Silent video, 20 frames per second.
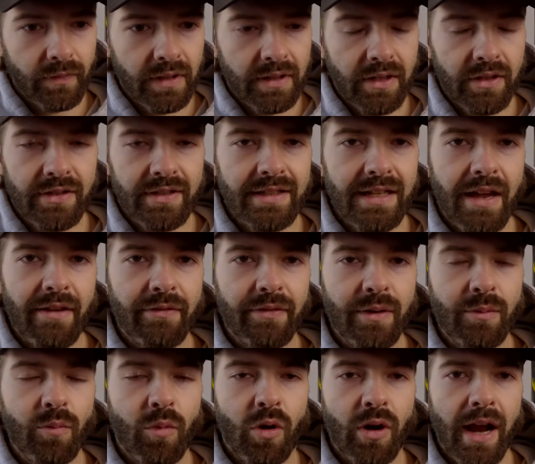there's
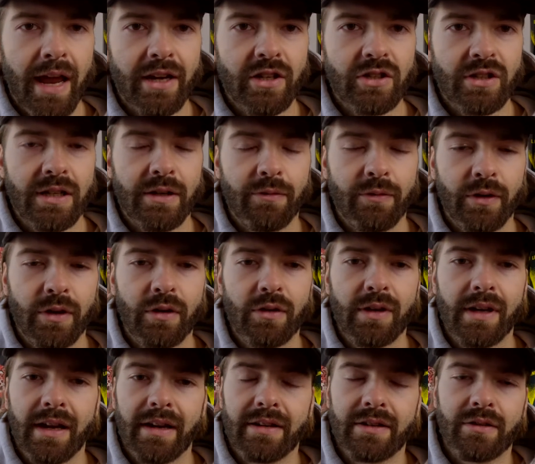nothing more actually for you
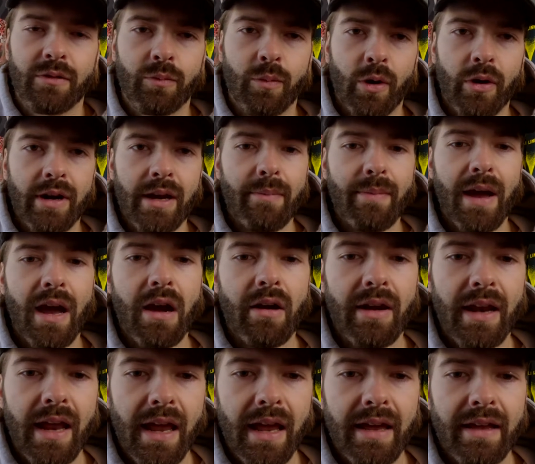guys to worry
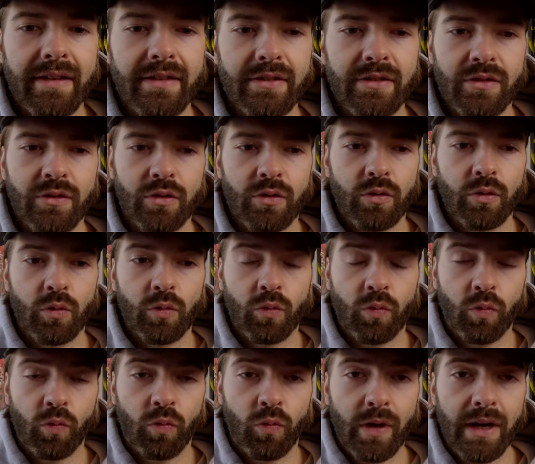about as
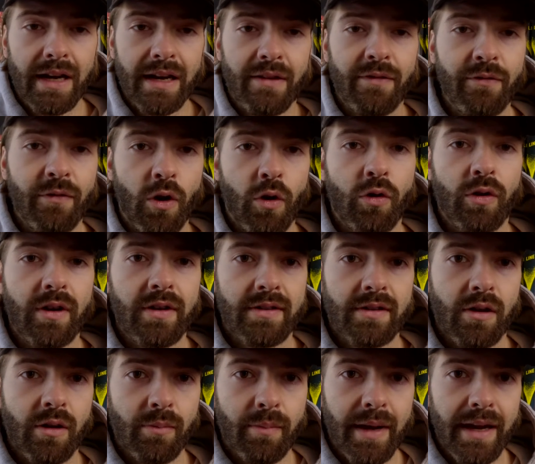to really focus
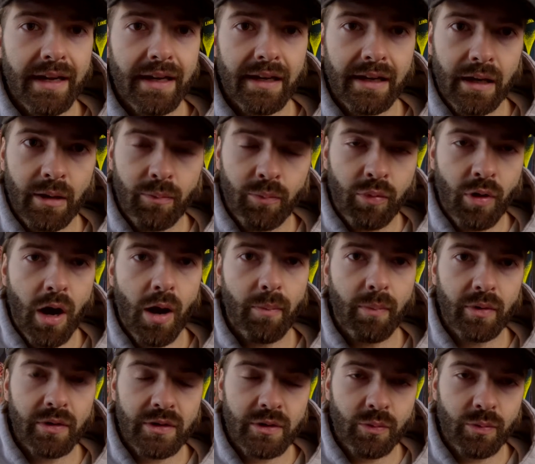on making a
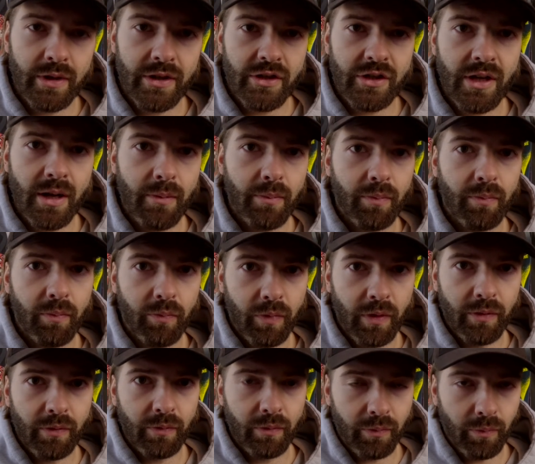proper switch up
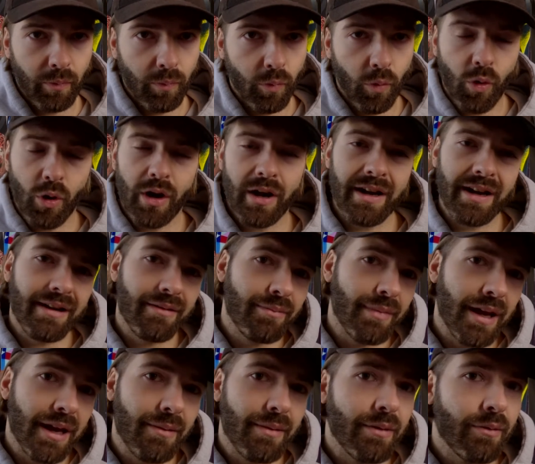with more than
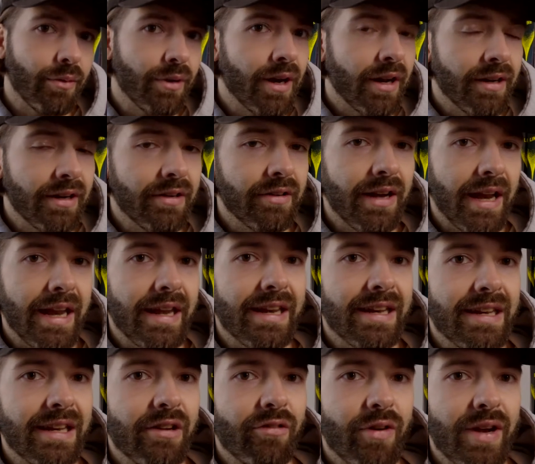maybe one hundred eighty
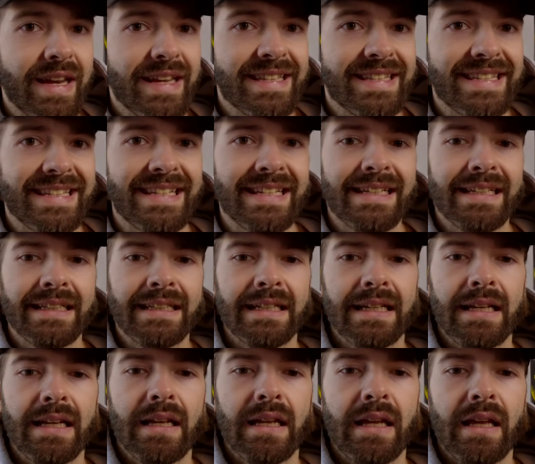degrees.
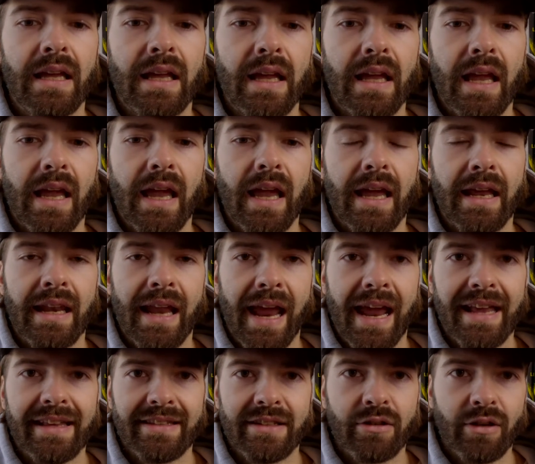And
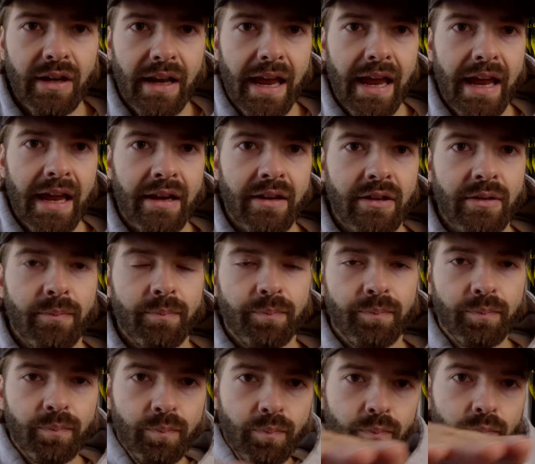as you land,
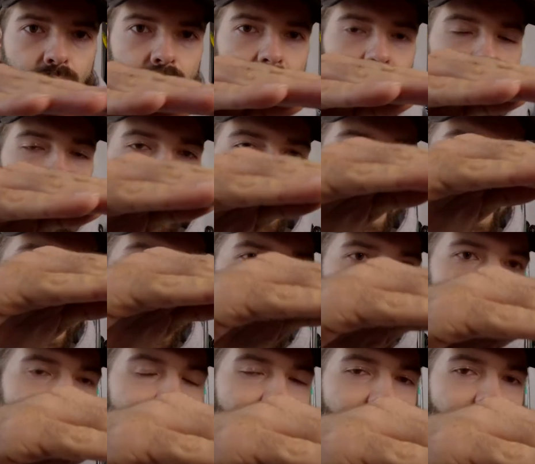
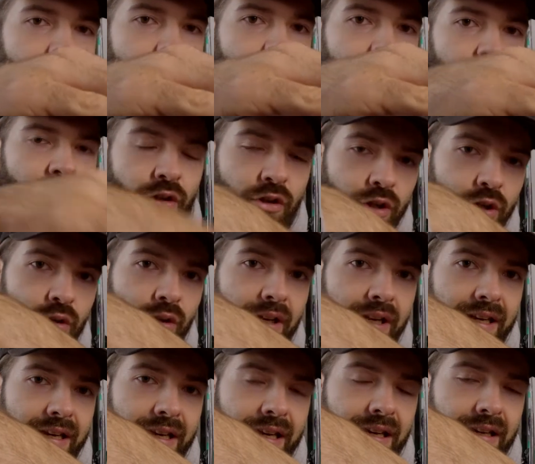angle down your new
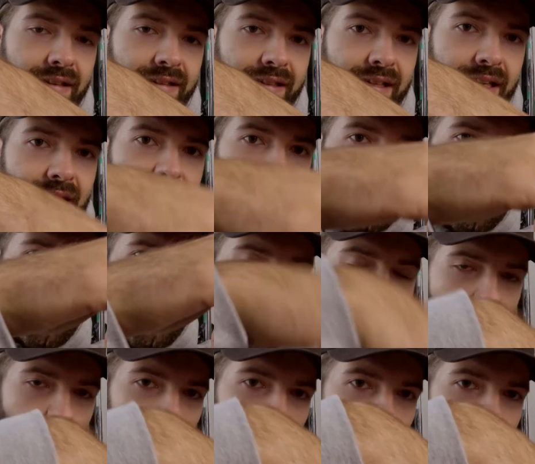leading ski
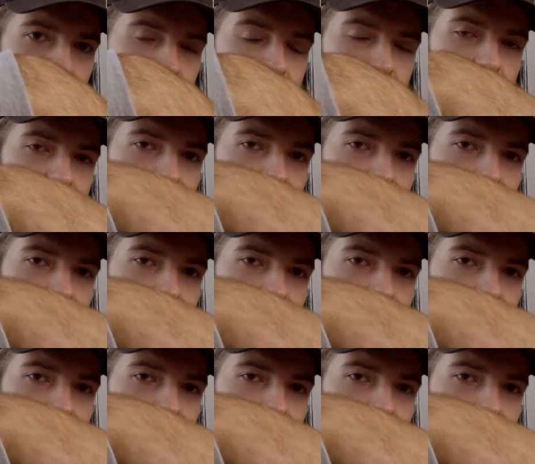downwards.